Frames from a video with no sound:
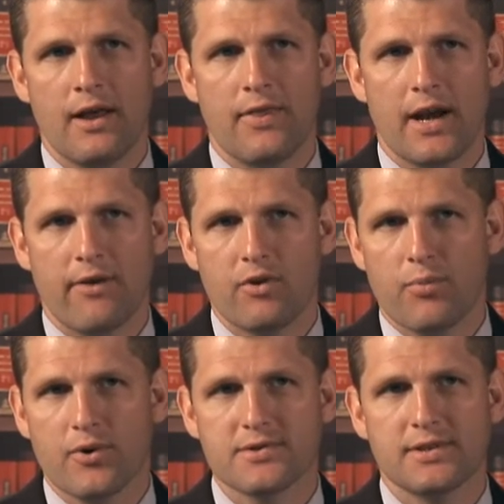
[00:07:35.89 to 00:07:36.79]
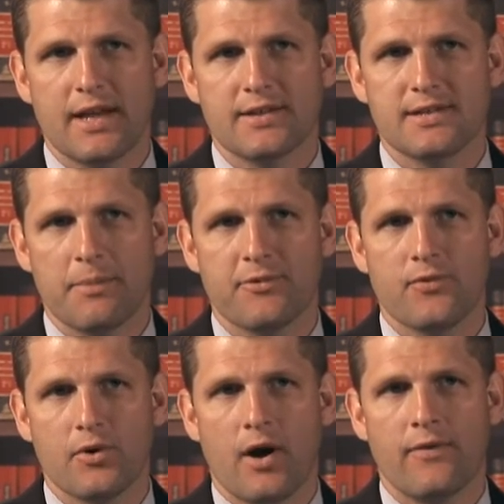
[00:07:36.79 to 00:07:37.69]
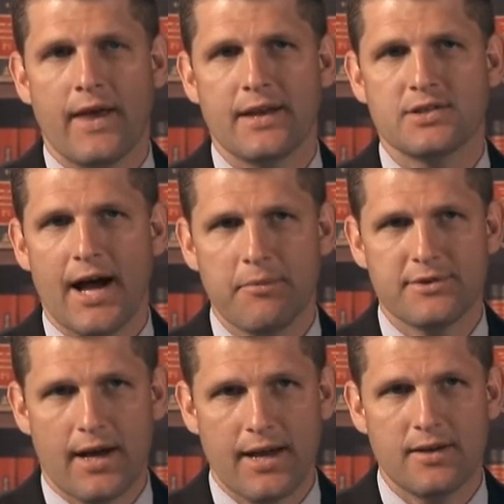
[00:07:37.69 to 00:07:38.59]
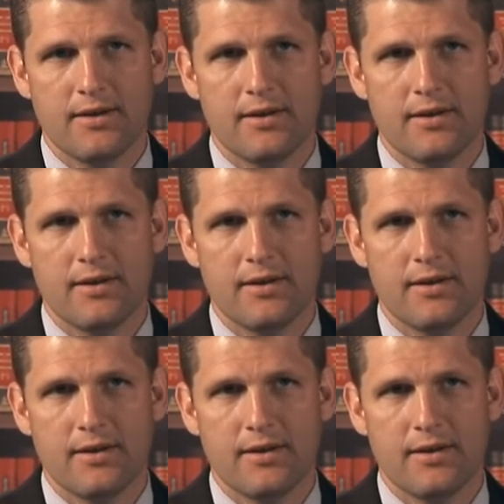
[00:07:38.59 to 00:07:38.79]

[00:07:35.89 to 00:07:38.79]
that every person that steps foot on that job site